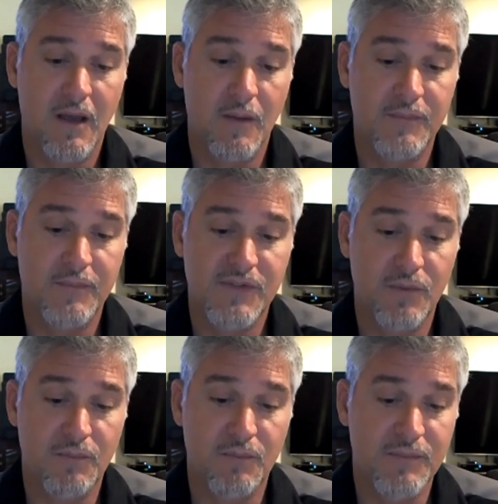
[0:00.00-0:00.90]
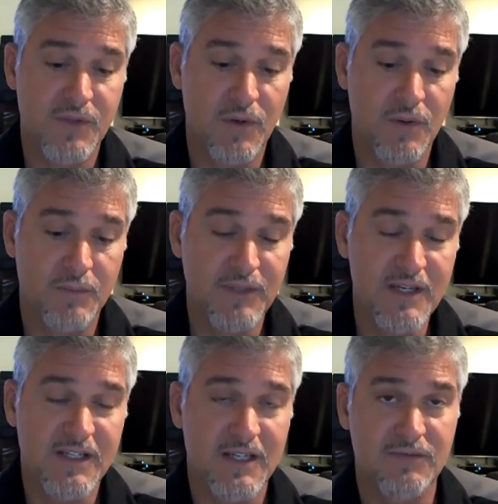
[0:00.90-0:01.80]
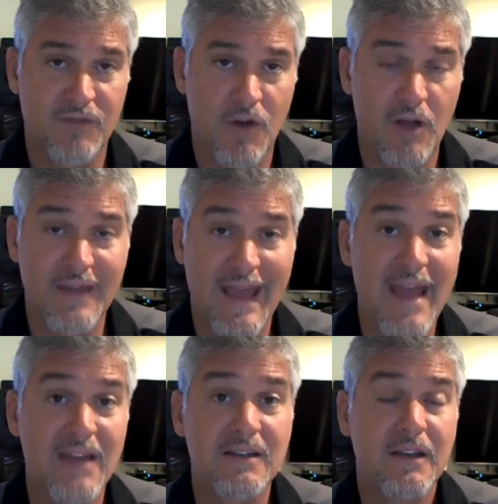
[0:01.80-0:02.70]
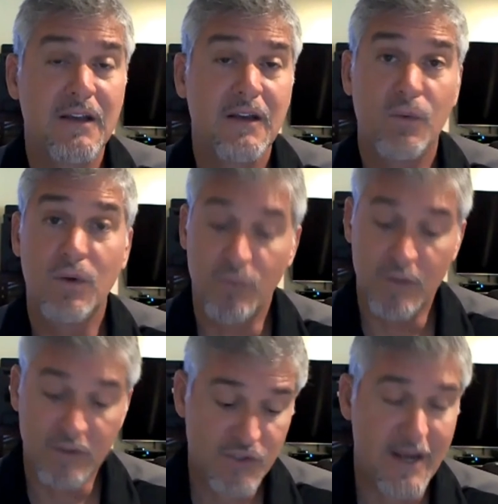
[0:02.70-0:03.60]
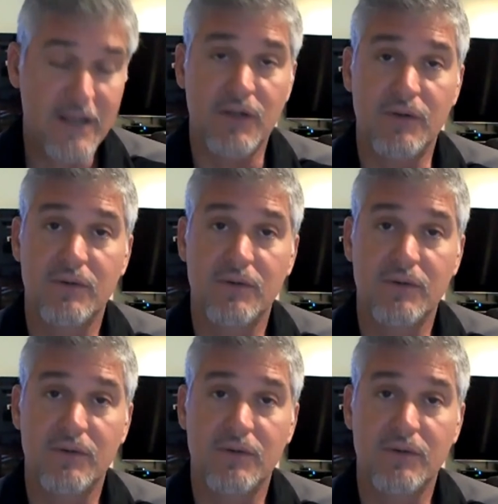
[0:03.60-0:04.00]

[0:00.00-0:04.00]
So please get involved, and we'll train you.